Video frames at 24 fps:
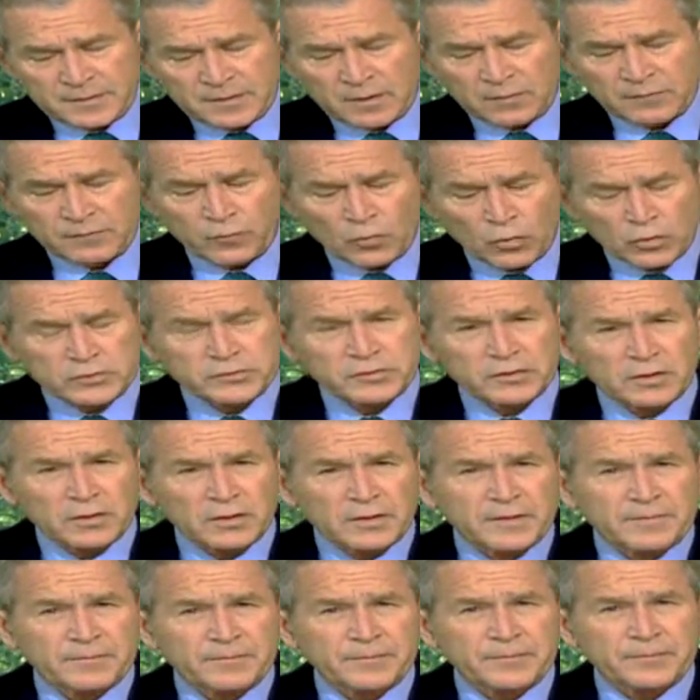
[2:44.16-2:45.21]

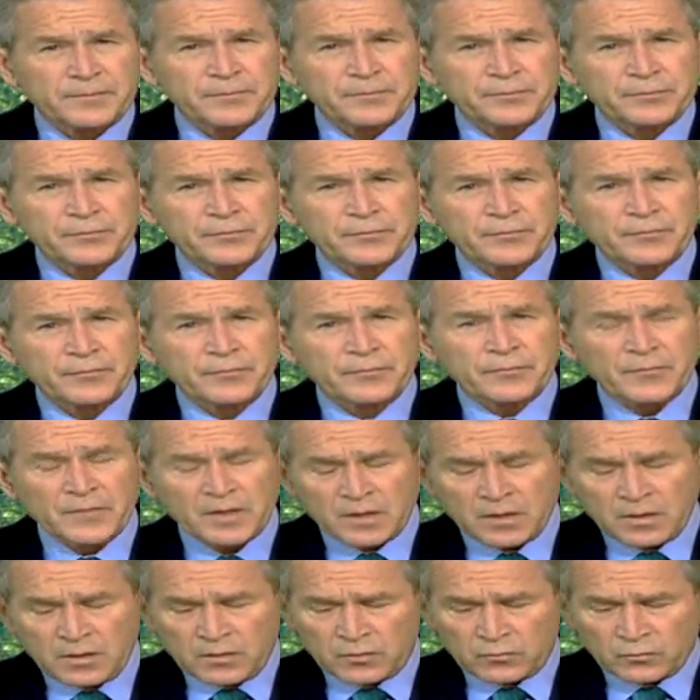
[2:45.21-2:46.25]
Unfortunately,
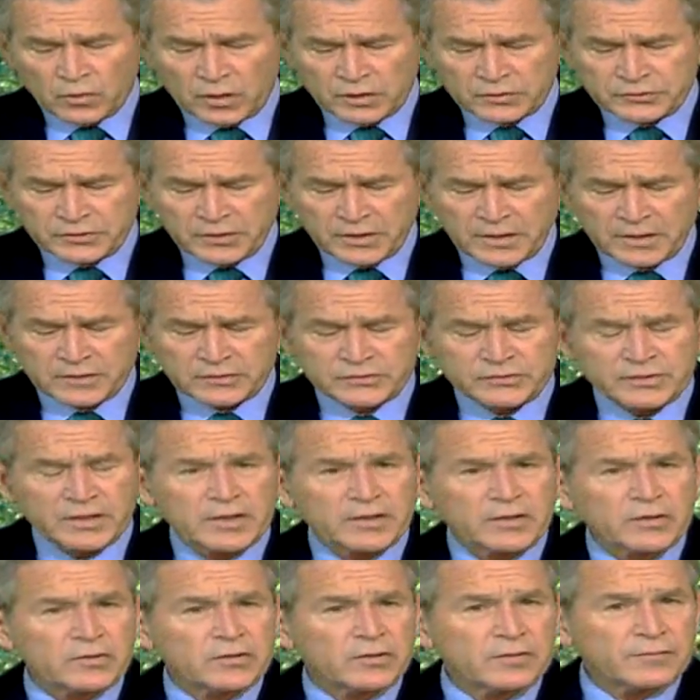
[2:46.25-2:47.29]
Russia has
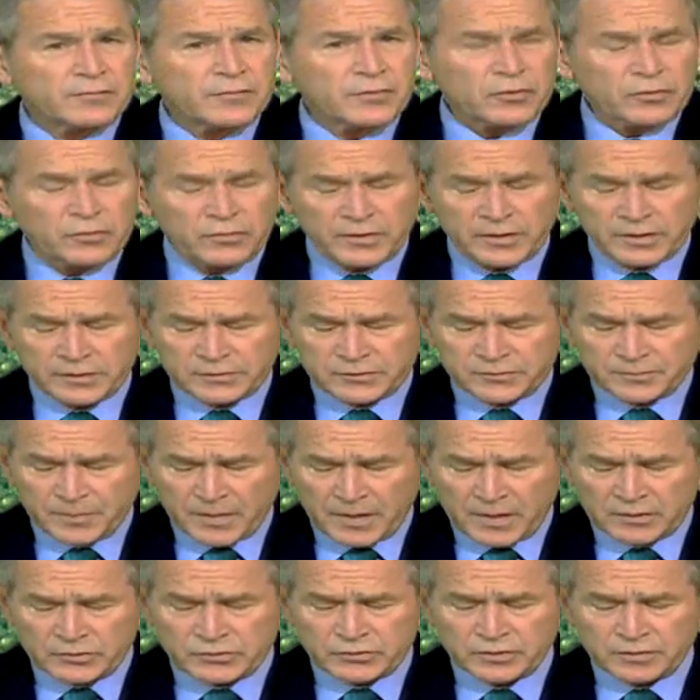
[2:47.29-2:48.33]
tended to view the
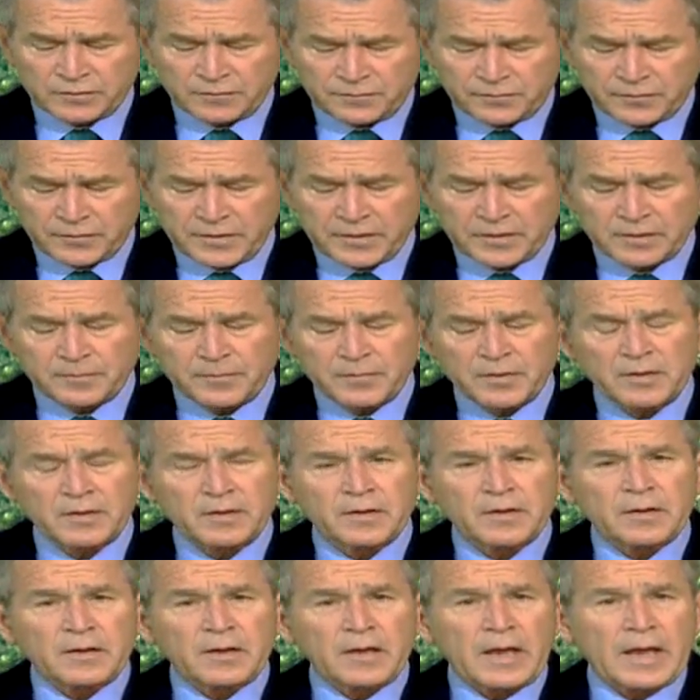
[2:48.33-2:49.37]
expansion of freedom
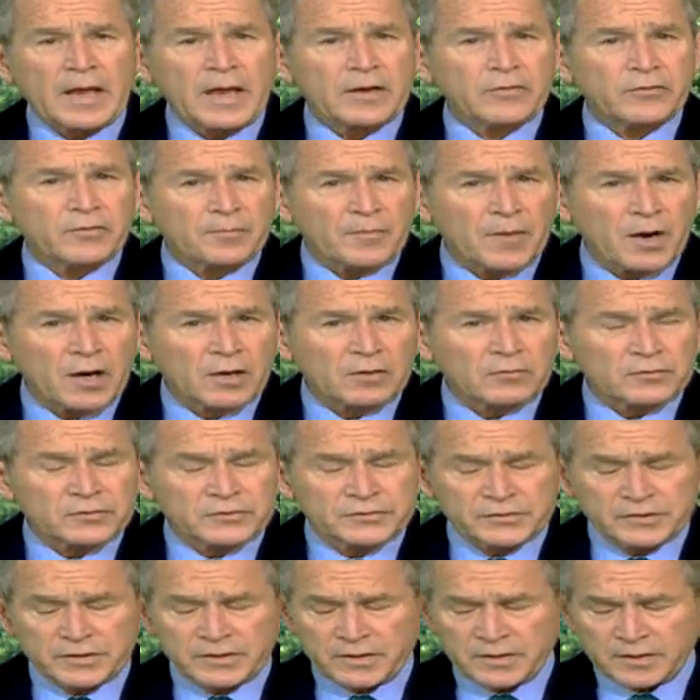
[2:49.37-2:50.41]
and
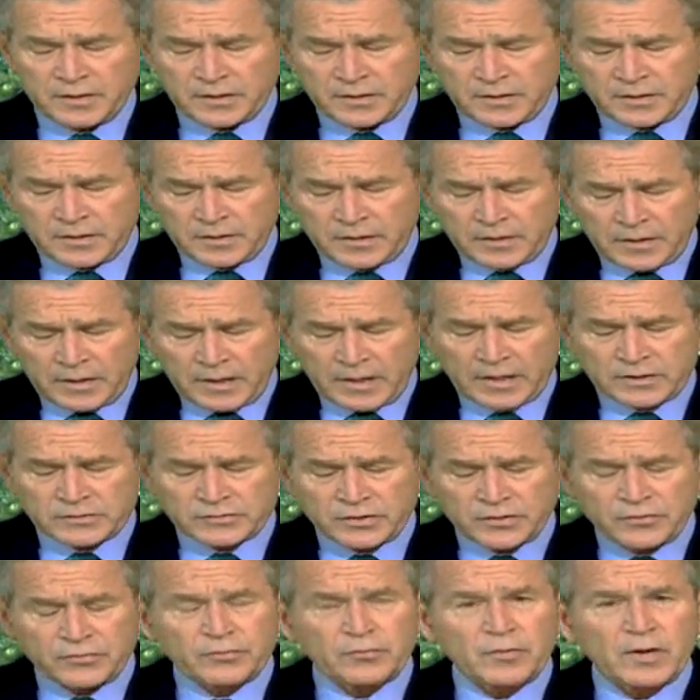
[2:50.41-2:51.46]
democracy as
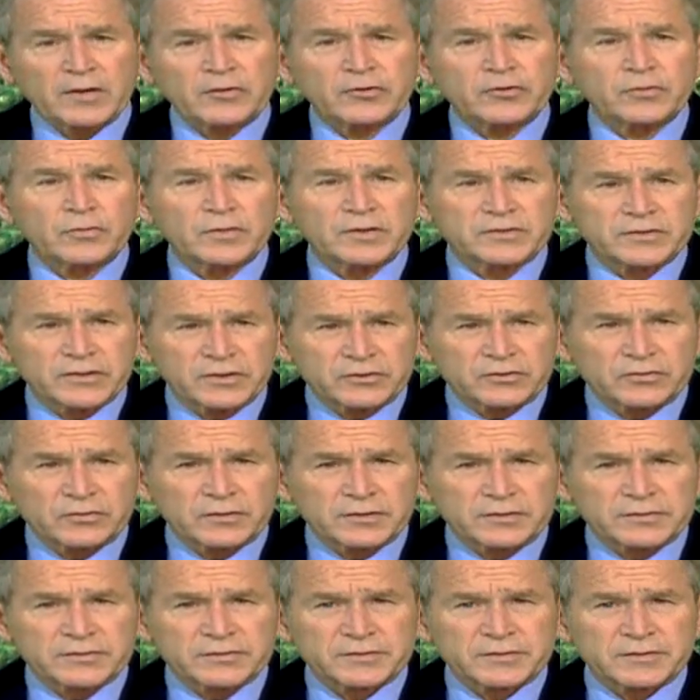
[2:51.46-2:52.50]
a threat to its
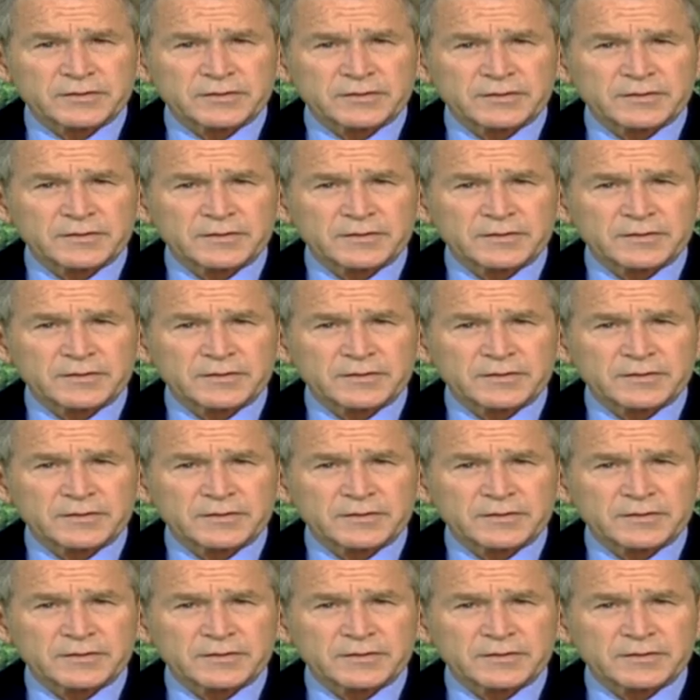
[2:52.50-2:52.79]
interests.